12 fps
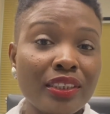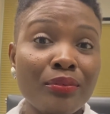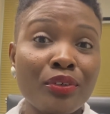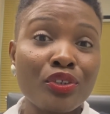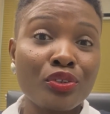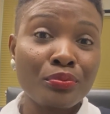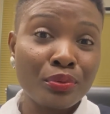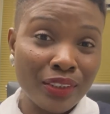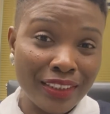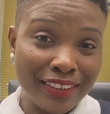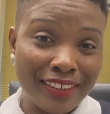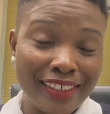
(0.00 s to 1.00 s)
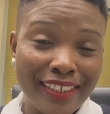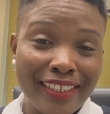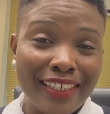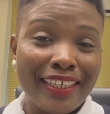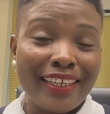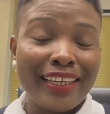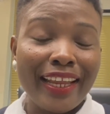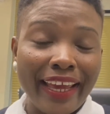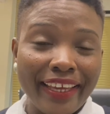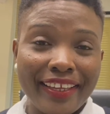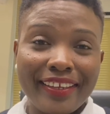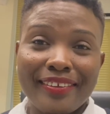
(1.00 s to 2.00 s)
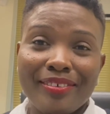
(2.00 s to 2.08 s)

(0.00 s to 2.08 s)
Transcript: I'm going to put in like